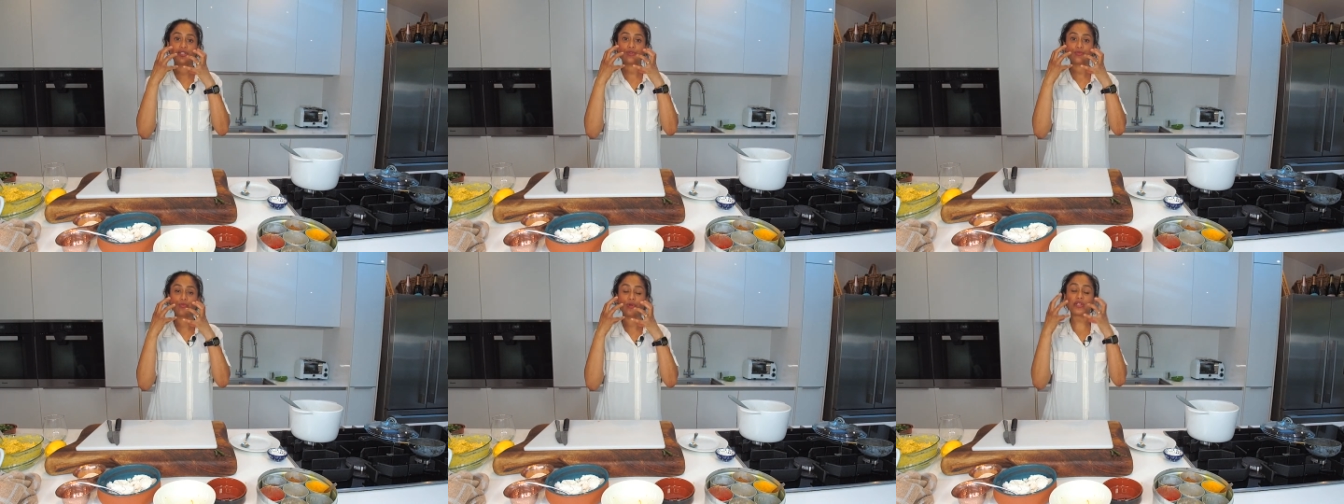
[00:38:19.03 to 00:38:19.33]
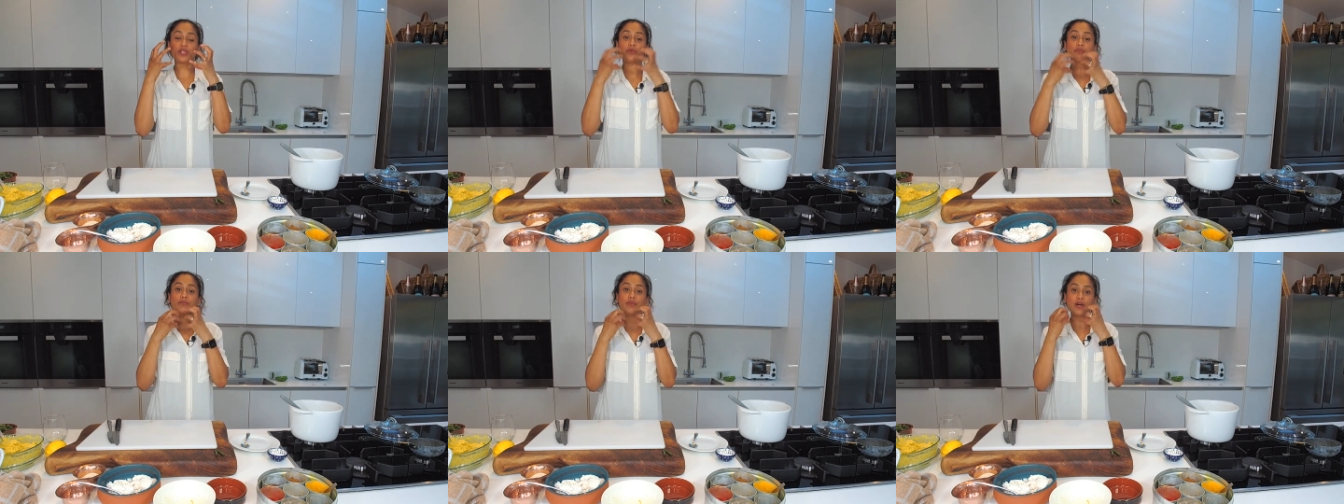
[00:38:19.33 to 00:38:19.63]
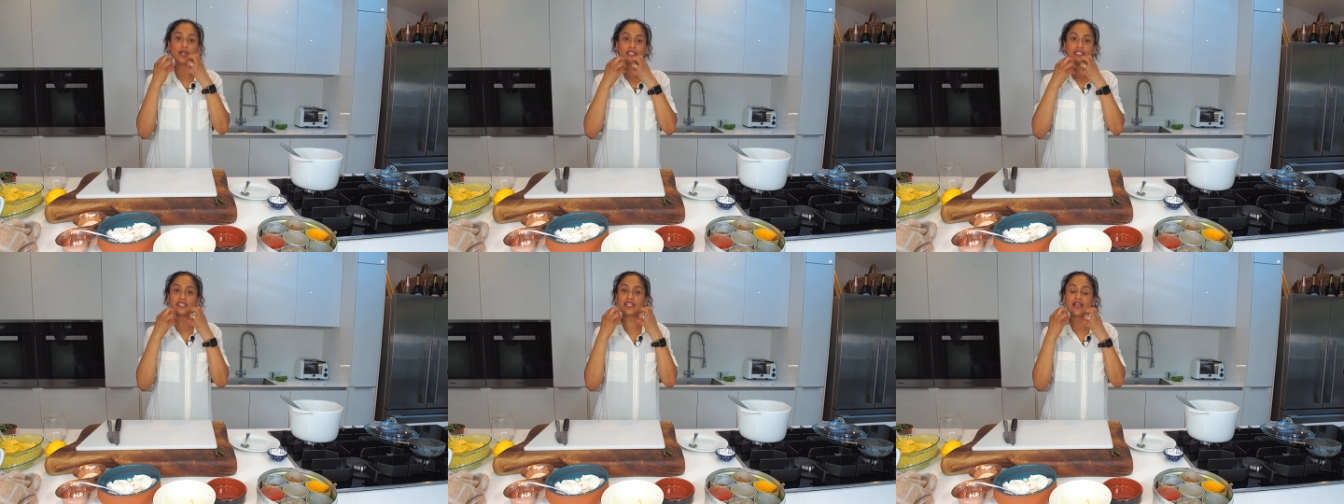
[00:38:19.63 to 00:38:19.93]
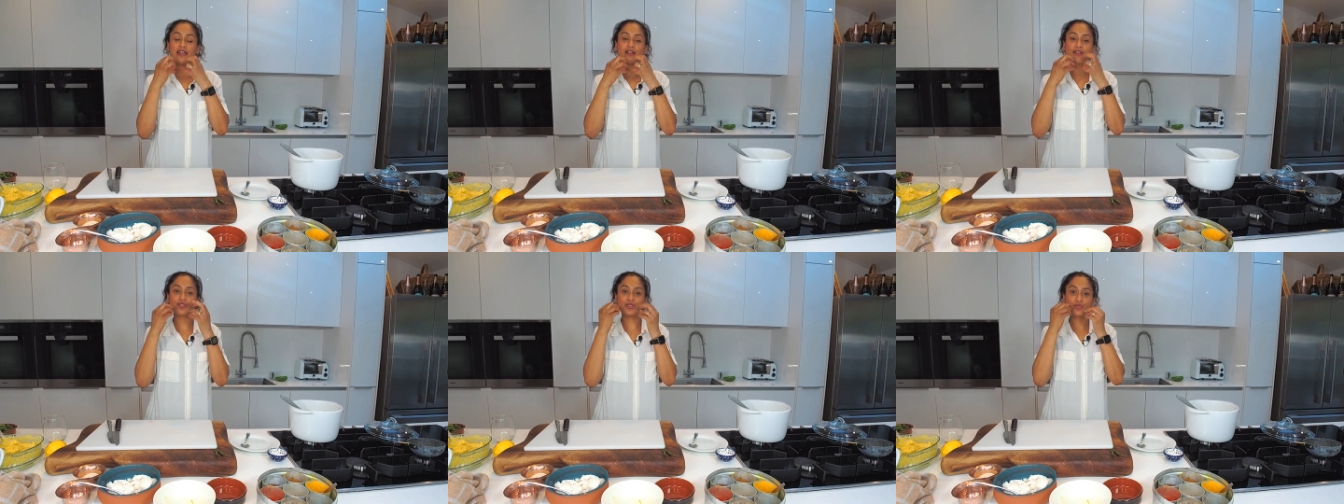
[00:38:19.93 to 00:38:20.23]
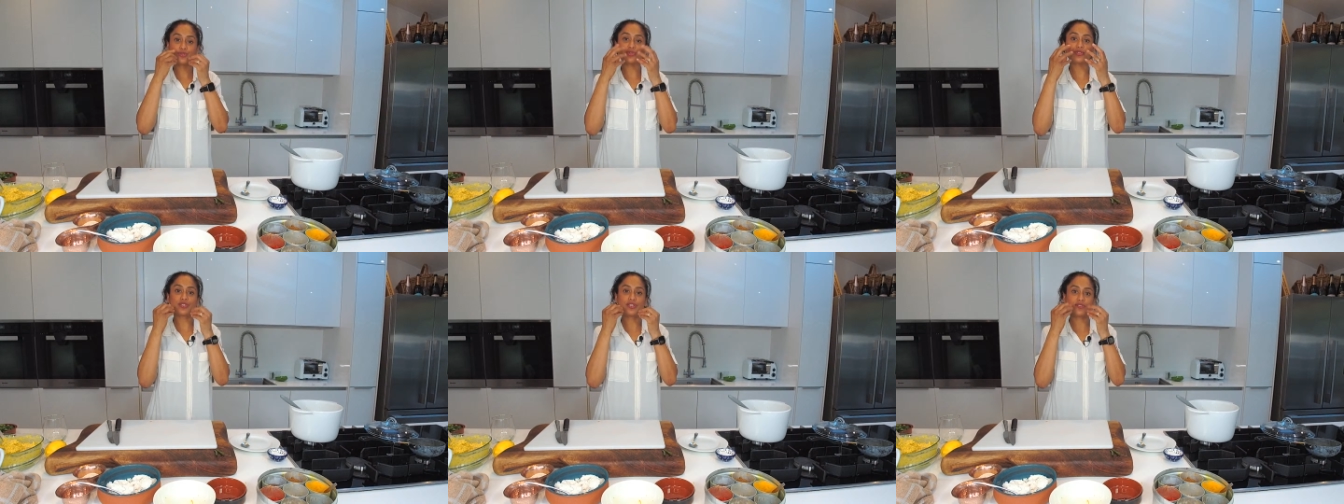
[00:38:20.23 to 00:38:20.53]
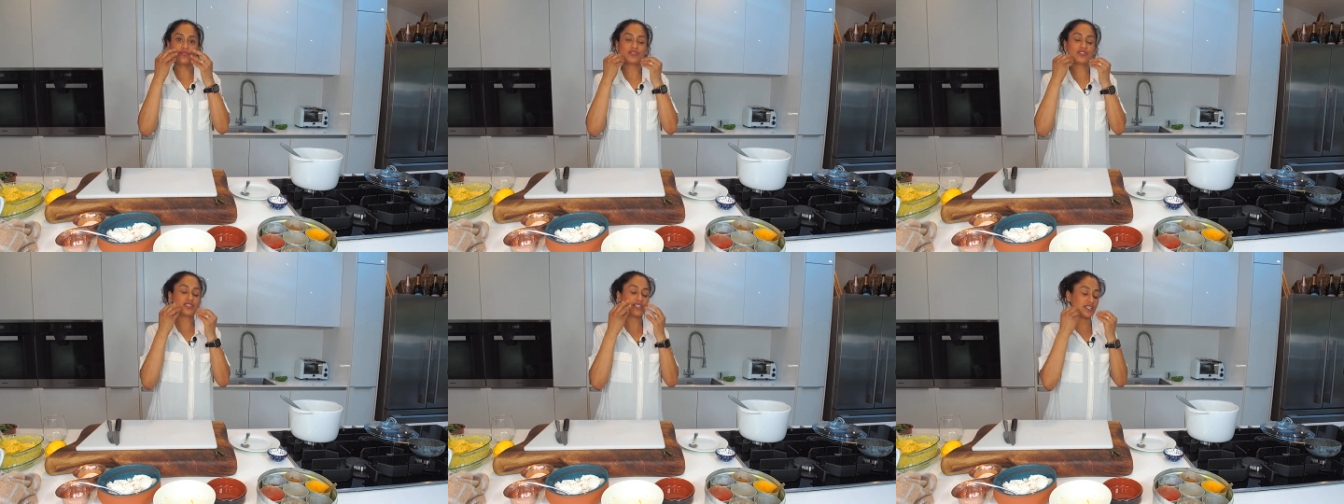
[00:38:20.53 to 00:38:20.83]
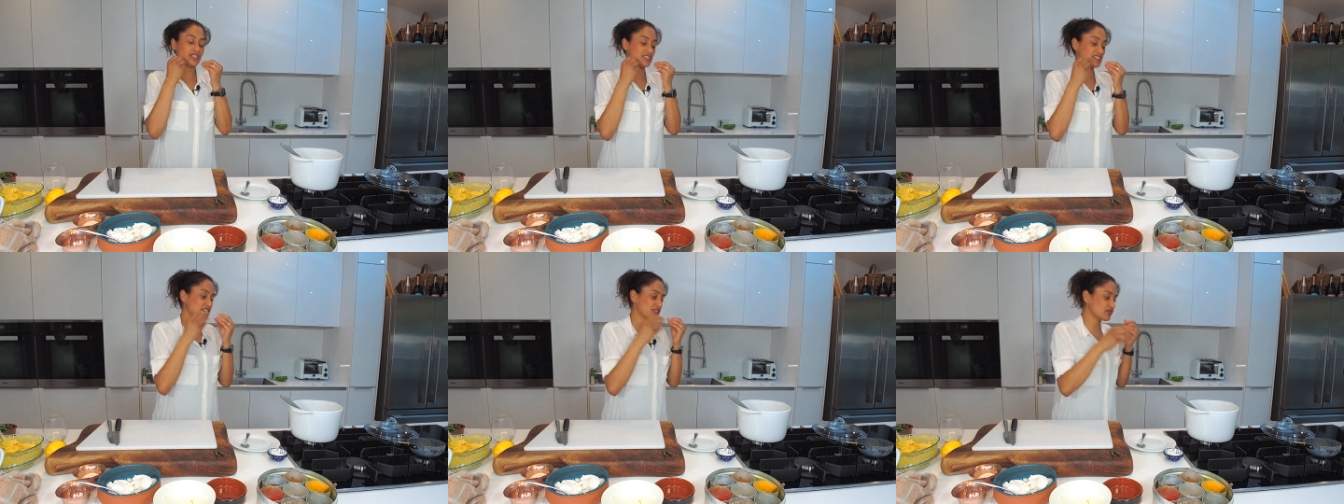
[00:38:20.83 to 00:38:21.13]
when you bite down, you
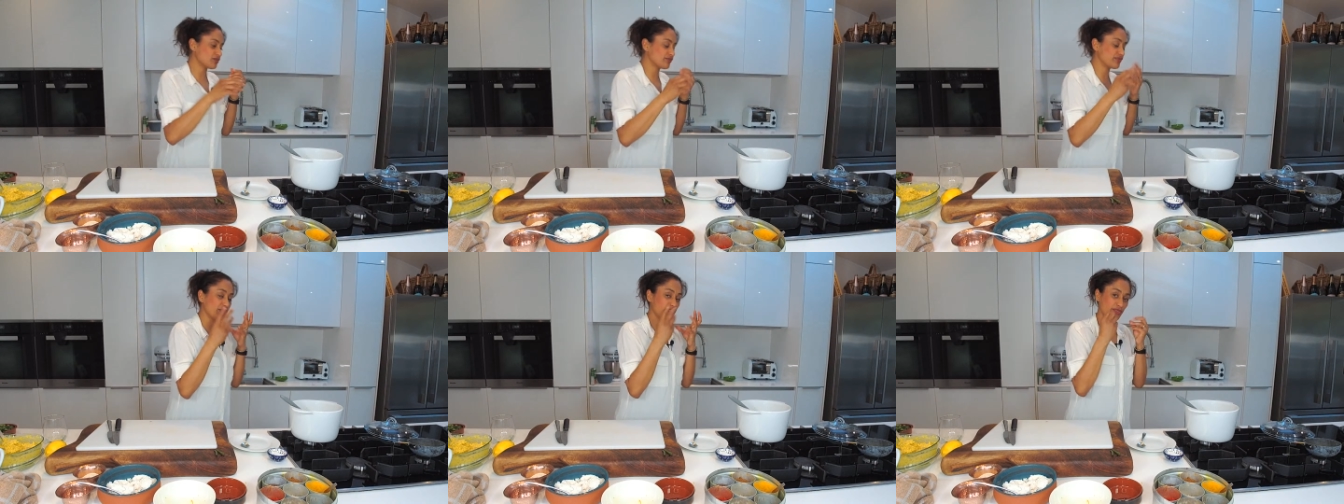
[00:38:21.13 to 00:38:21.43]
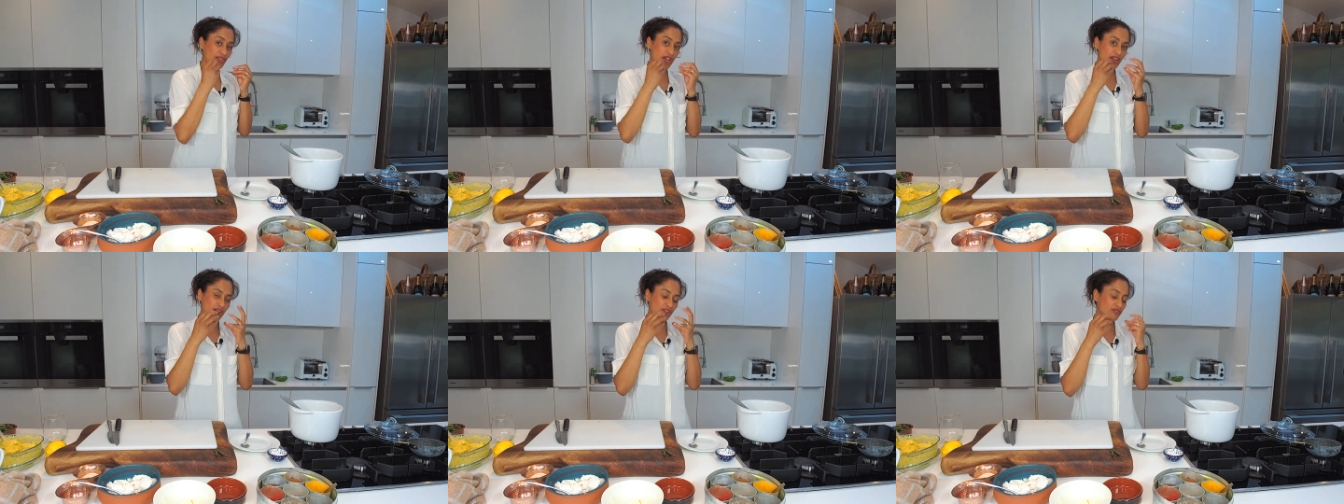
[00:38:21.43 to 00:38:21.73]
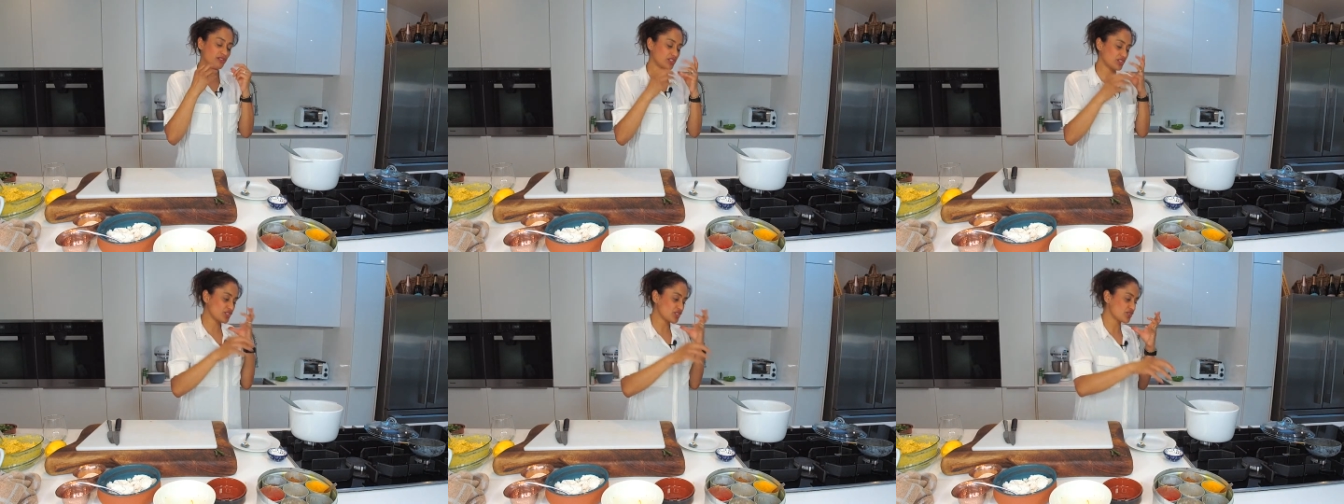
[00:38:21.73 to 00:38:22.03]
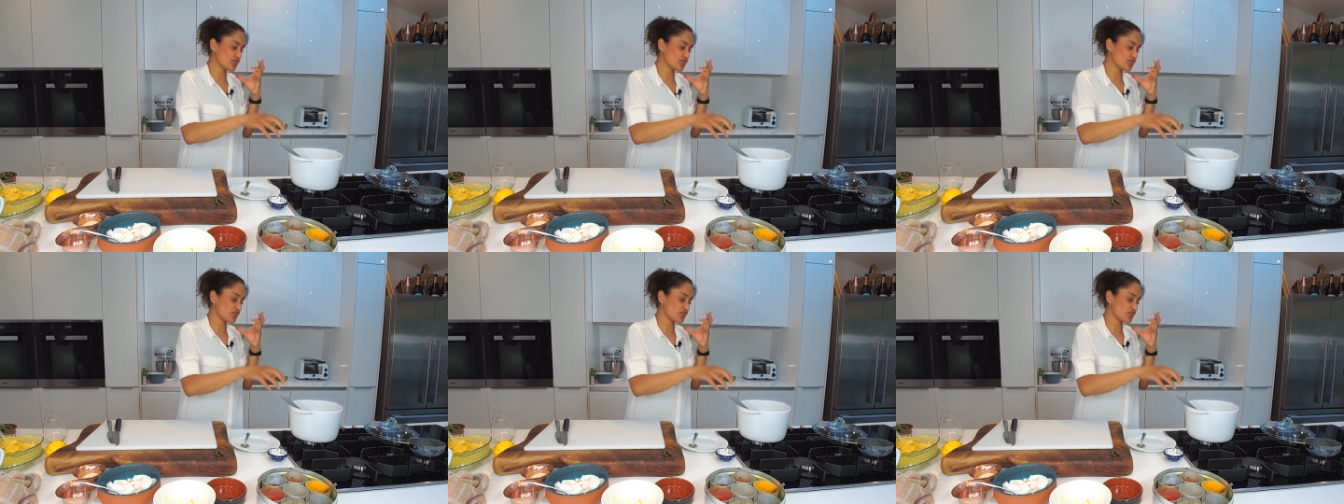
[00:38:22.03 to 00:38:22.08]
can still feel that crunch.